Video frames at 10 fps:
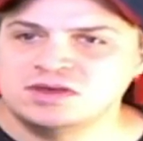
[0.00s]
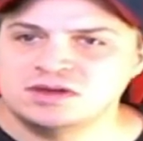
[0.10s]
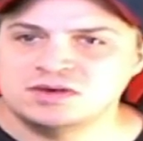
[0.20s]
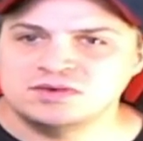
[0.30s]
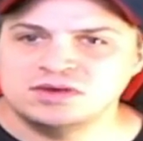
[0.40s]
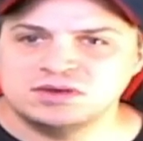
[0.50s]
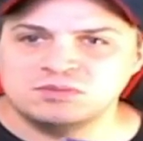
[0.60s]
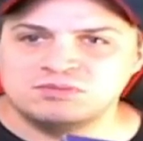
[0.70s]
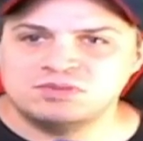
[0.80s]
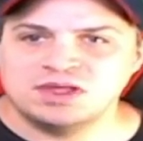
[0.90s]
you know, you
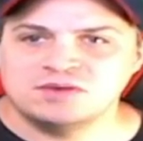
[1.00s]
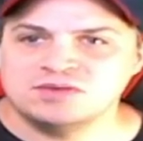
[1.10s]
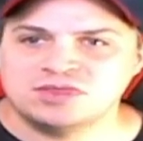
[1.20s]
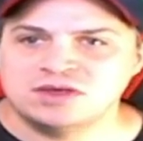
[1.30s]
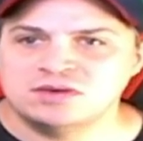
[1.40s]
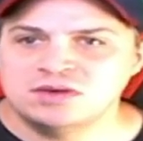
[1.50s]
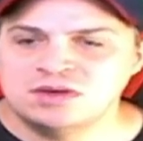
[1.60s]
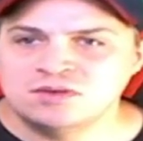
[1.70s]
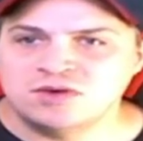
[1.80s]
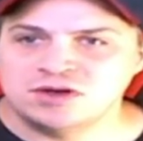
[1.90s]
can play with it
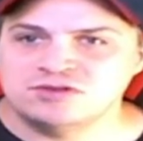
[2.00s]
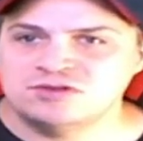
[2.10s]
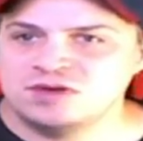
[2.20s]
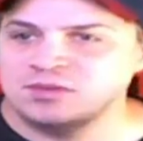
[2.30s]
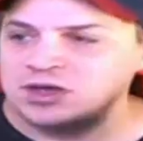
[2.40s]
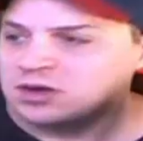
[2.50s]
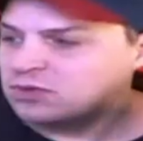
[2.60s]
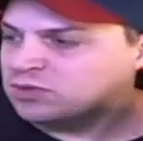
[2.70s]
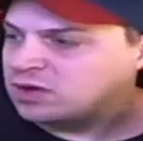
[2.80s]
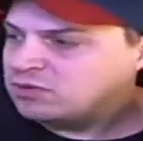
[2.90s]
while you're streaming
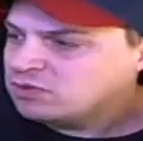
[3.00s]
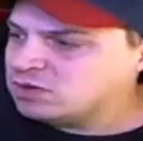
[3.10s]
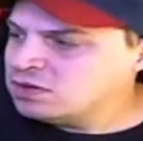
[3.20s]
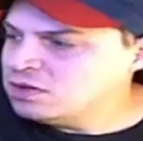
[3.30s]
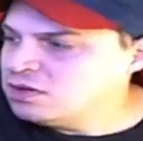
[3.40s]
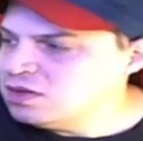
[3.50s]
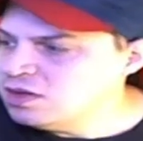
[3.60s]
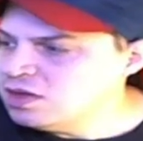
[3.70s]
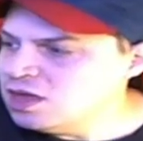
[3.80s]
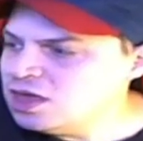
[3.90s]
or whatever.
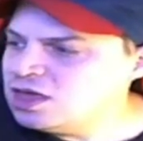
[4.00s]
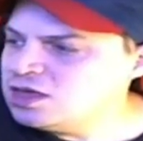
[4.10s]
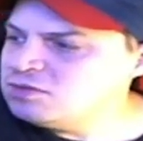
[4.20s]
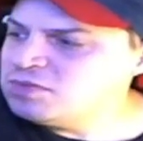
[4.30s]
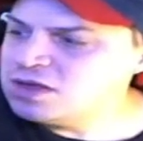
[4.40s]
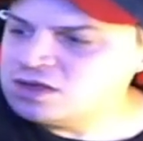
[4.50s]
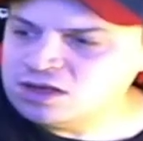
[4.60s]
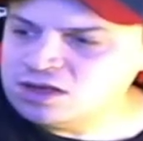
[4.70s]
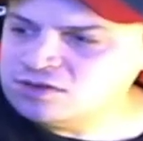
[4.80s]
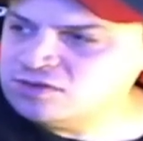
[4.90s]
And
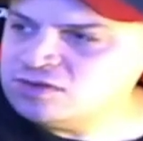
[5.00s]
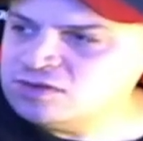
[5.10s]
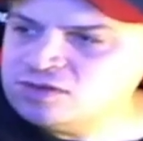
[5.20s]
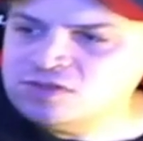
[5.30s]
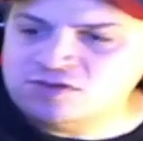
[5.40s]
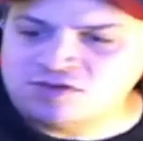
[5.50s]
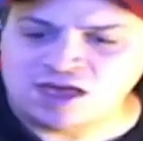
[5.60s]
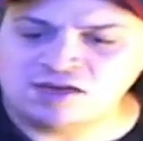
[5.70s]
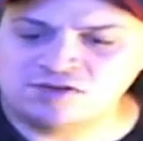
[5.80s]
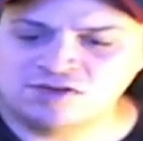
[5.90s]
because this
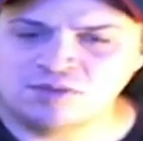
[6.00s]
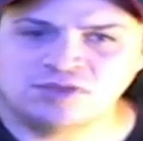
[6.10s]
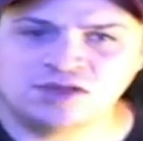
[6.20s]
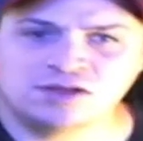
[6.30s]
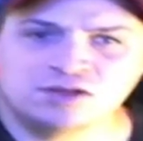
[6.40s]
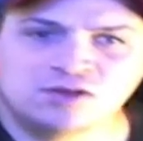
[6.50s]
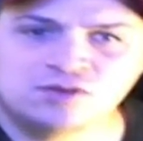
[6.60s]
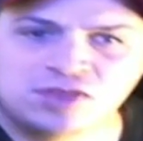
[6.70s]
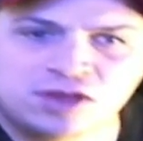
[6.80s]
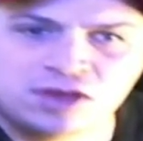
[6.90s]
has something to do
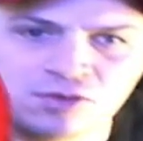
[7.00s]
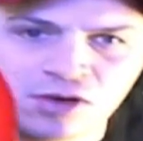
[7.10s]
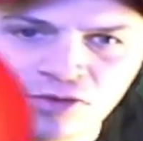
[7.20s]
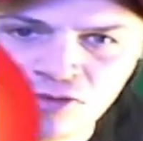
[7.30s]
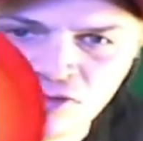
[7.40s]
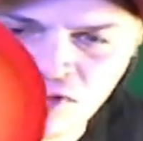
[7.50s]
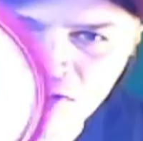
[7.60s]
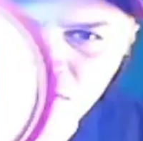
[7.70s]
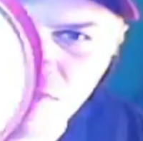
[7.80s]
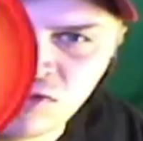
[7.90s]
with heroes,
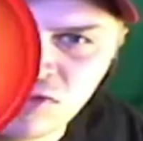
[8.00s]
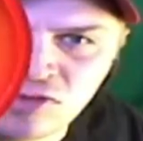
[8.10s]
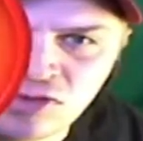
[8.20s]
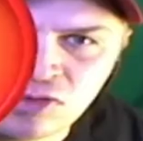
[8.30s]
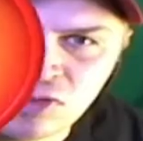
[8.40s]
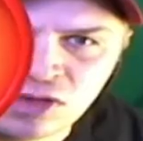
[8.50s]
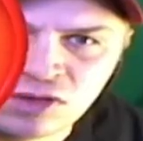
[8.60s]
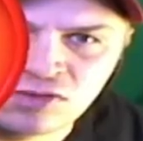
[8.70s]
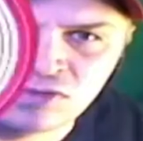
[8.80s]
let's just do this.